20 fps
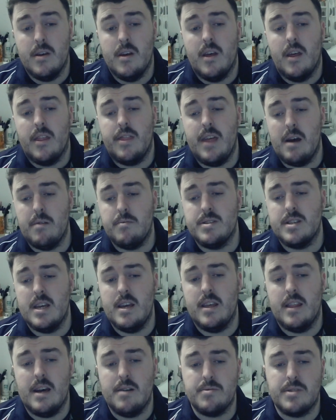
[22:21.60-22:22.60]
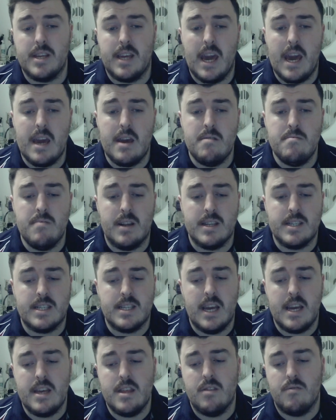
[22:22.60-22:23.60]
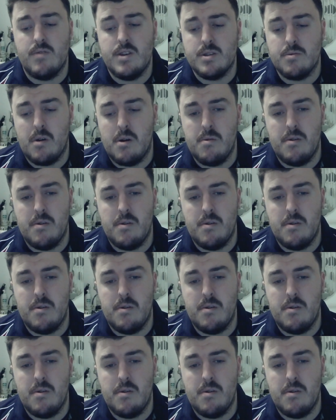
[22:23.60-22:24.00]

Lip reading: that was it. That was the game. I'd say the reason why I